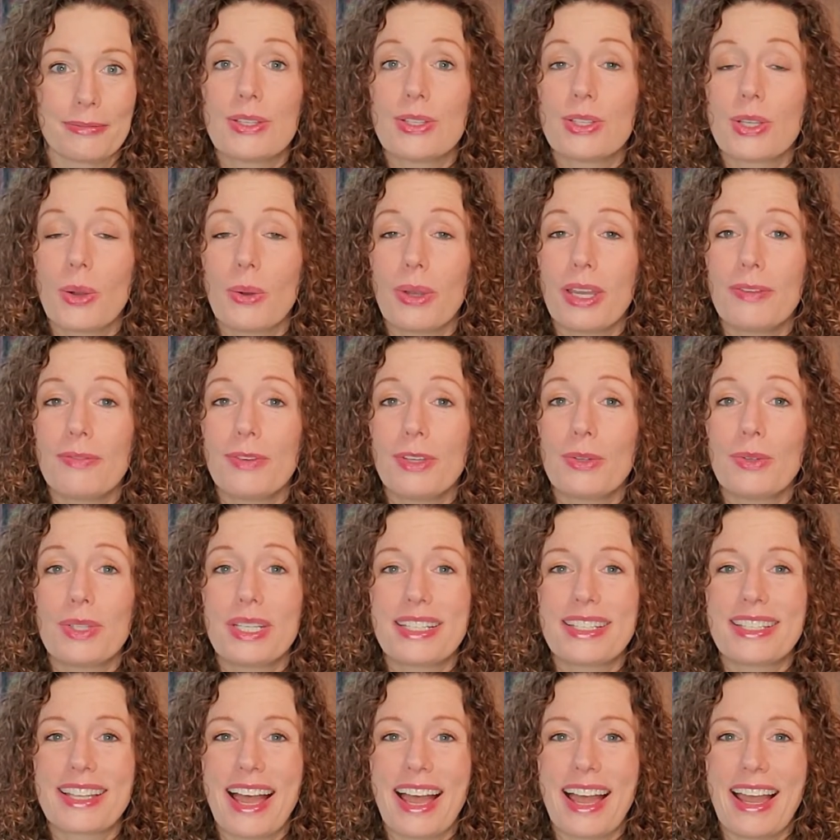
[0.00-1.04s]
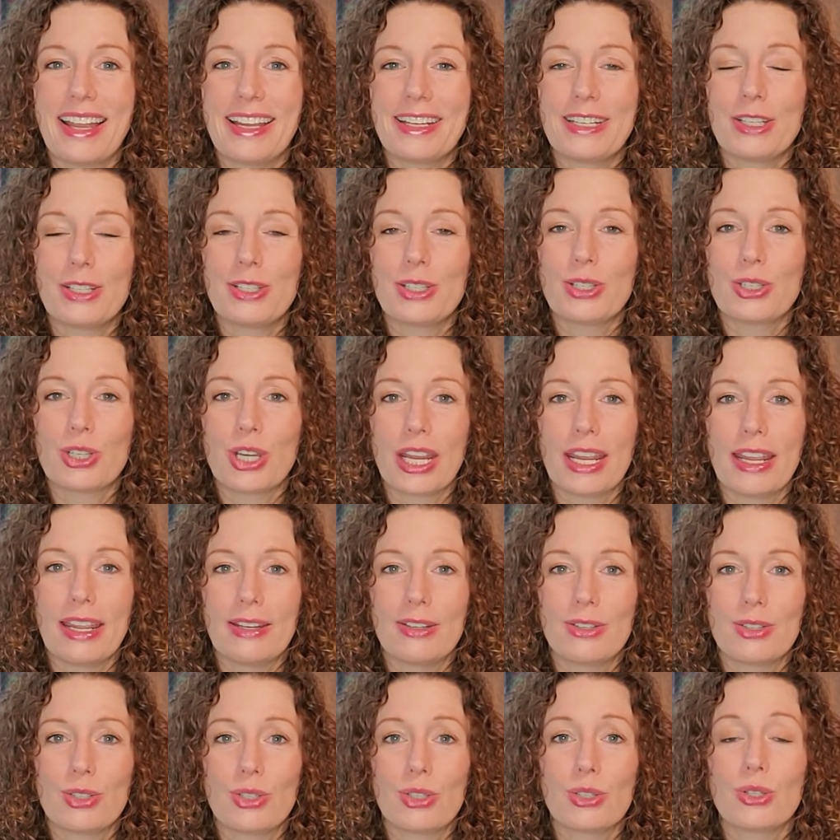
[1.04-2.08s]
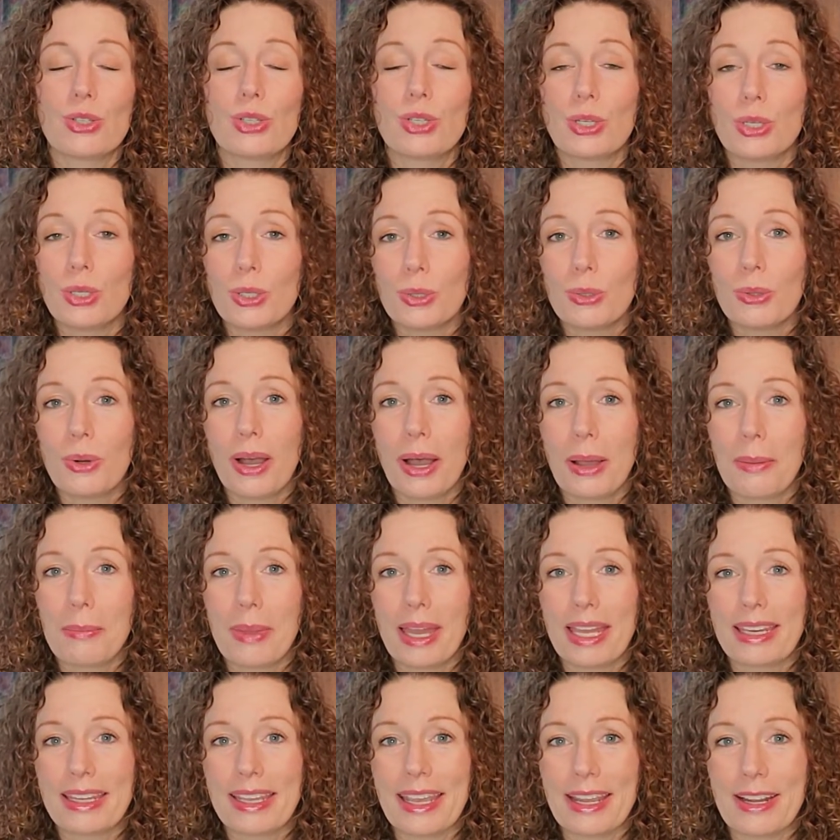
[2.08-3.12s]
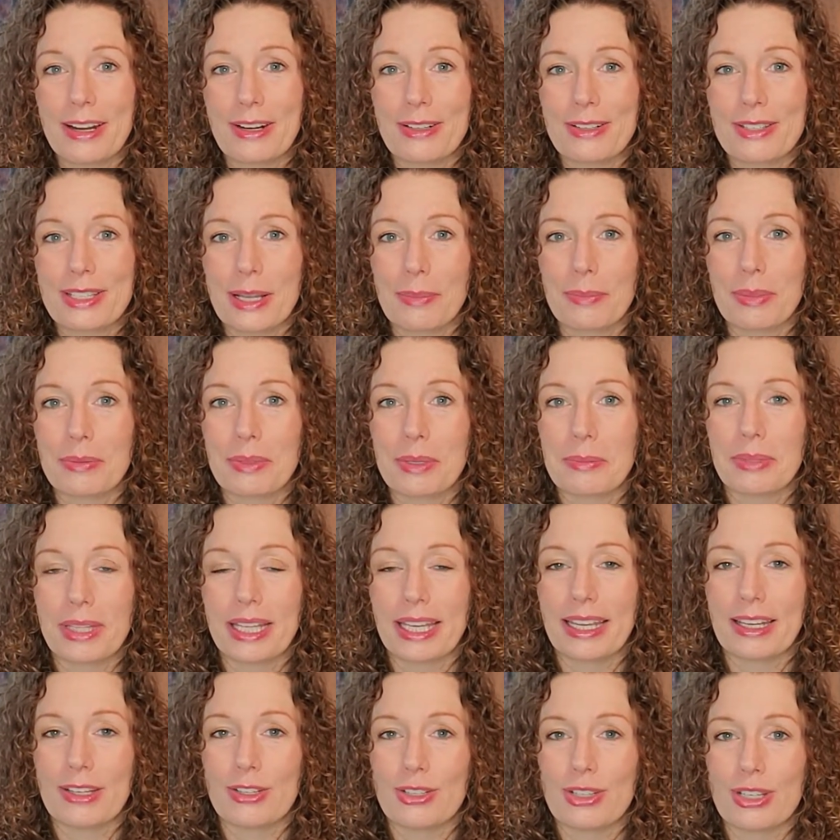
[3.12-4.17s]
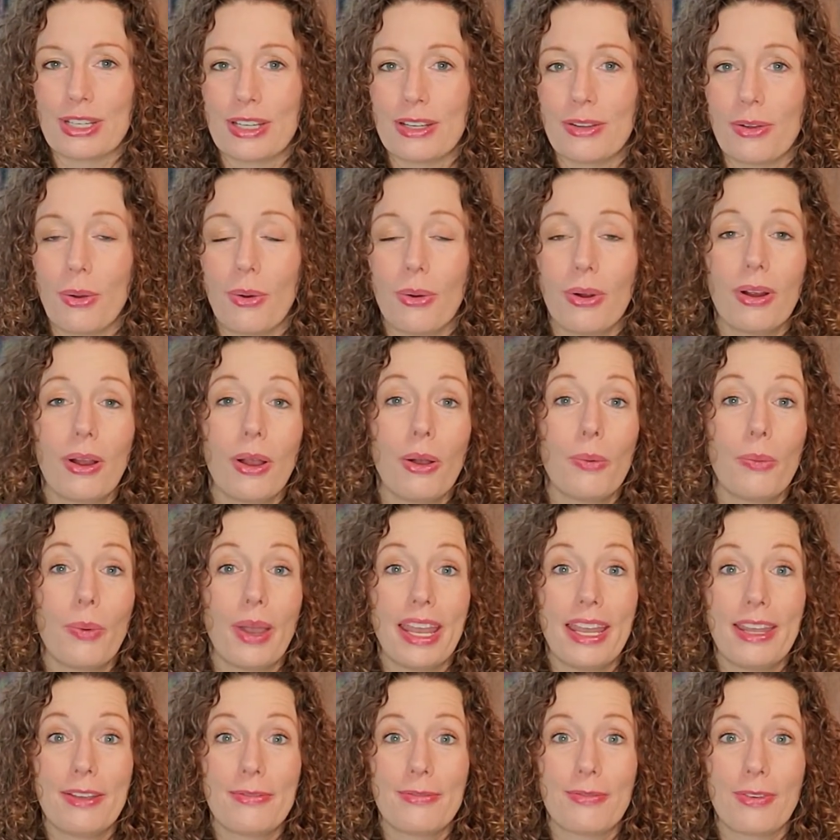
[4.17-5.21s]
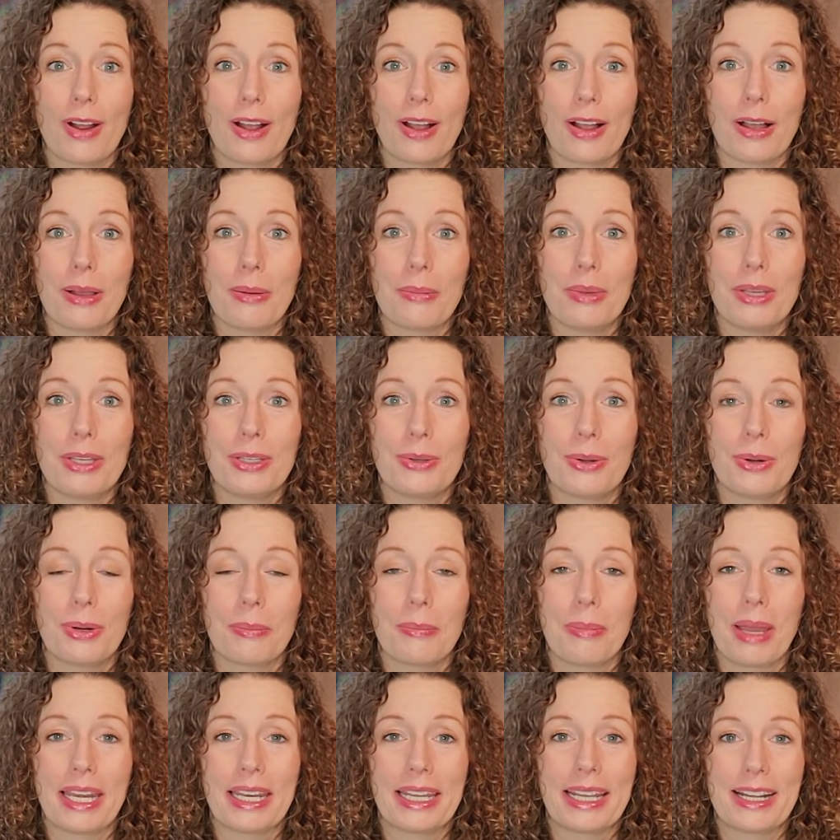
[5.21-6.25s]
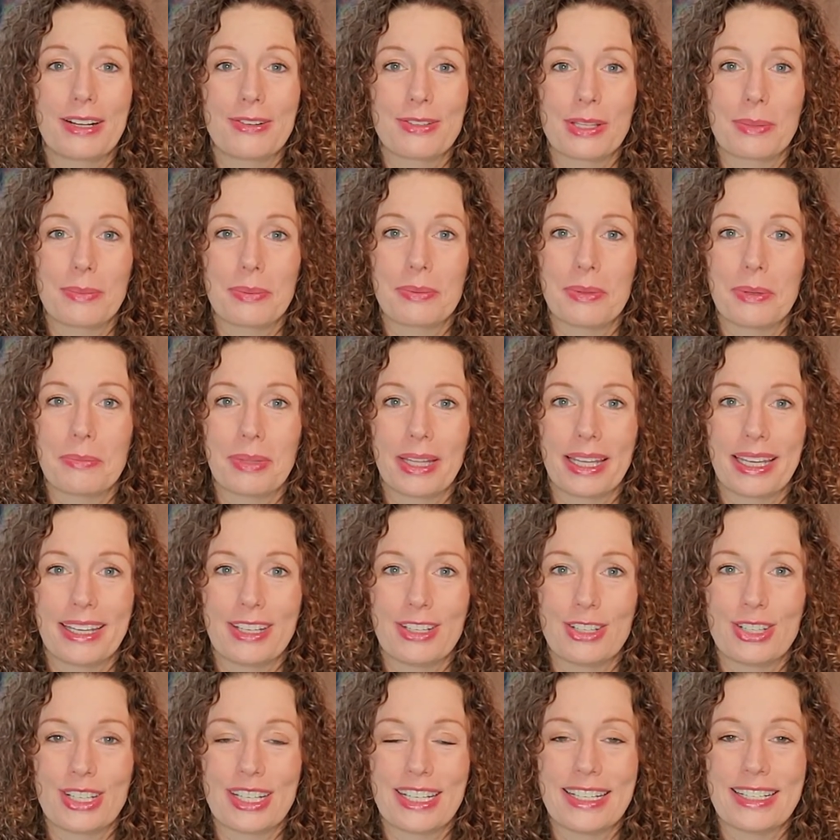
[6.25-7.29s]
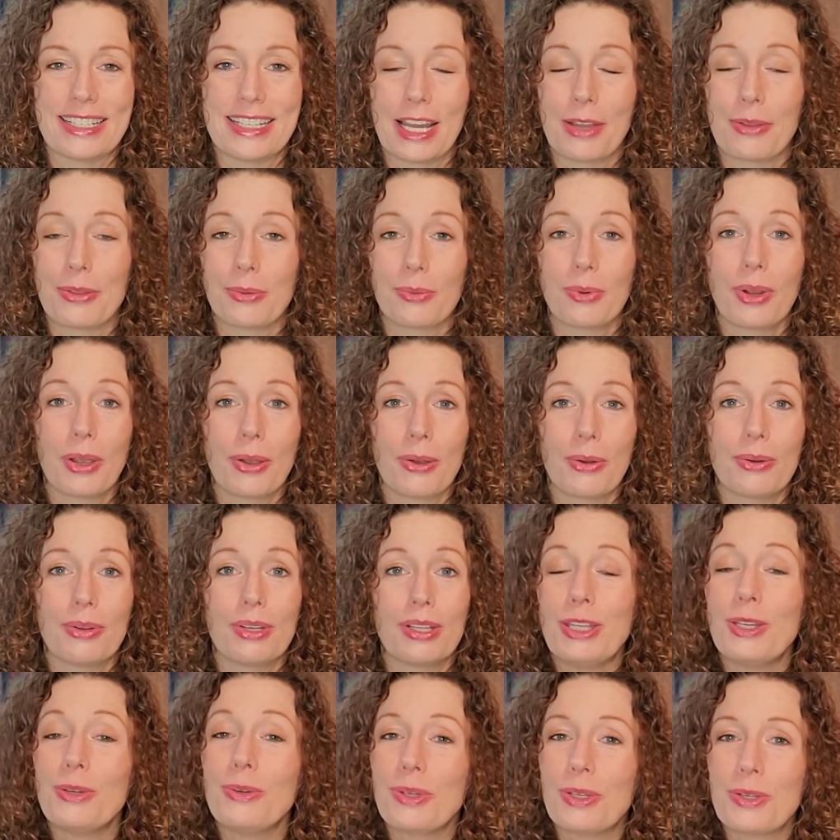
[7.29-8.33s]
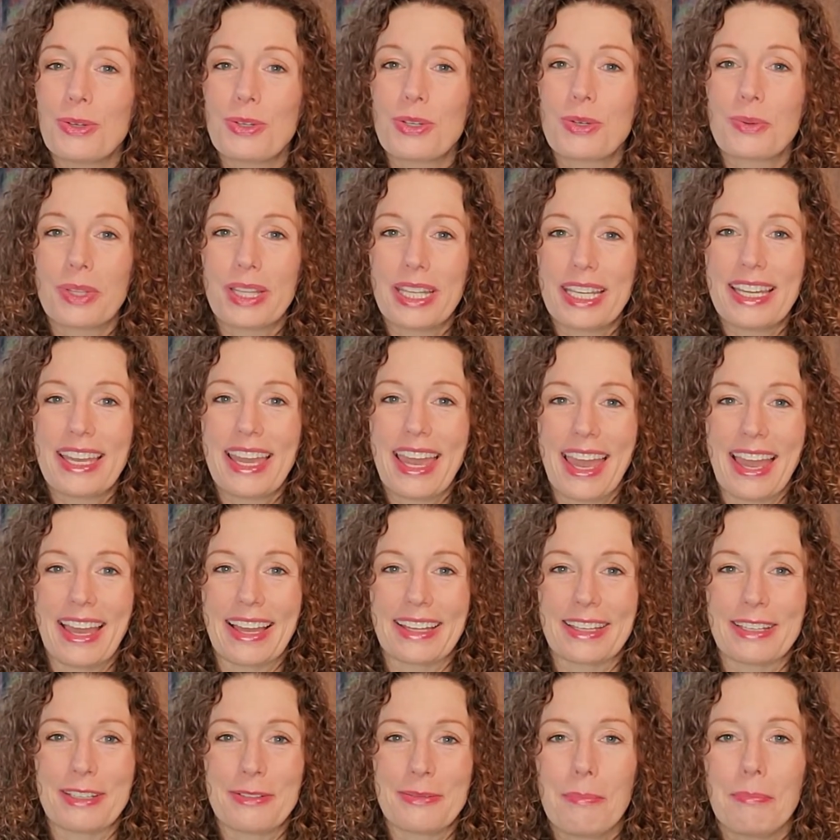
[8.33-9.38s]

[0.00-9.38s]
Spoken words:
So if you decide to change to a Medicare Supplement Plan G or away from your Medicare Supplement Plan G down the road, you usually can.